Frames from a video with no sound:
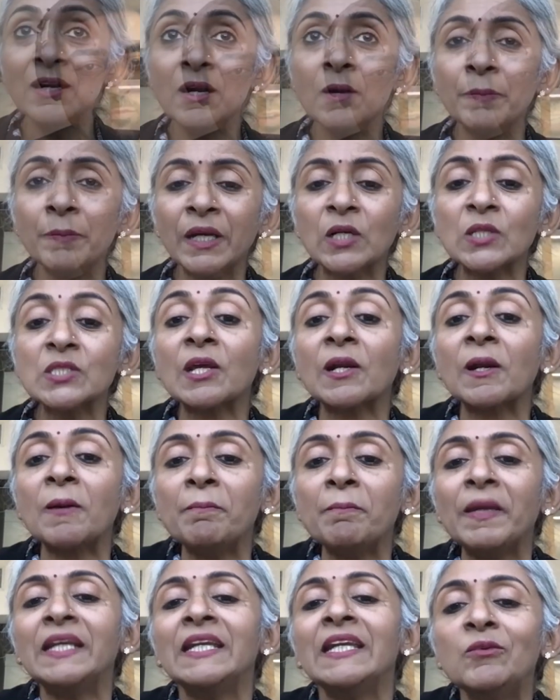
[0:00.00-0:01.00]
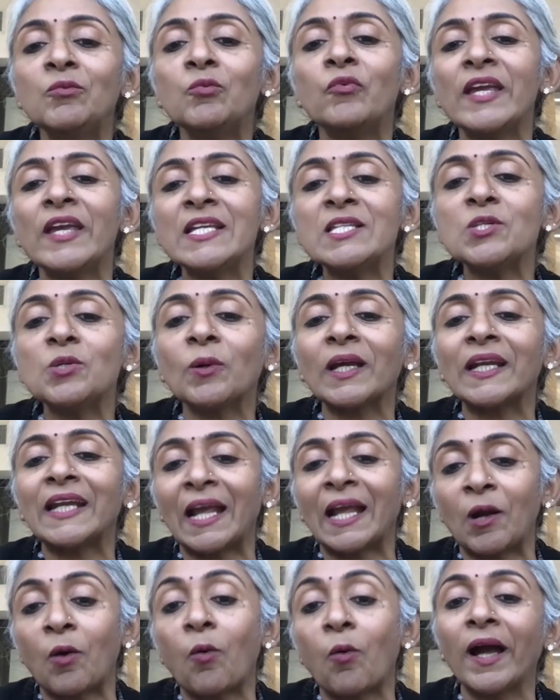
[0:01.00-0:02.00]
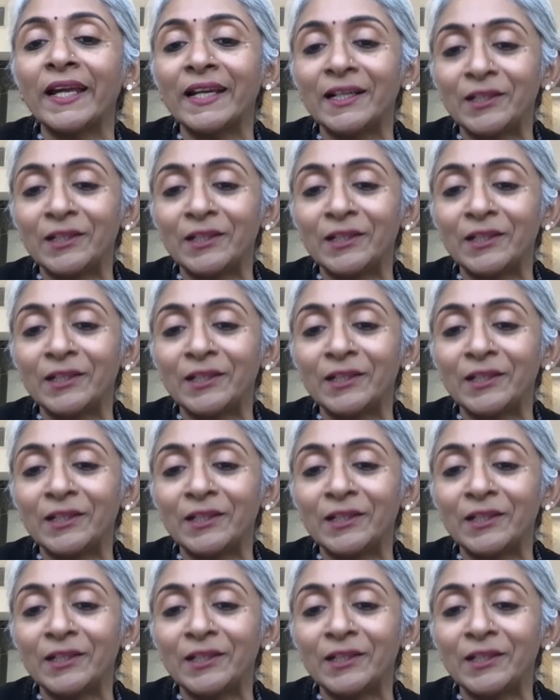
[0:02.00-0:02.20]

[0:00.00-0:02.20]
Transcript: Because there are many ways you can acquire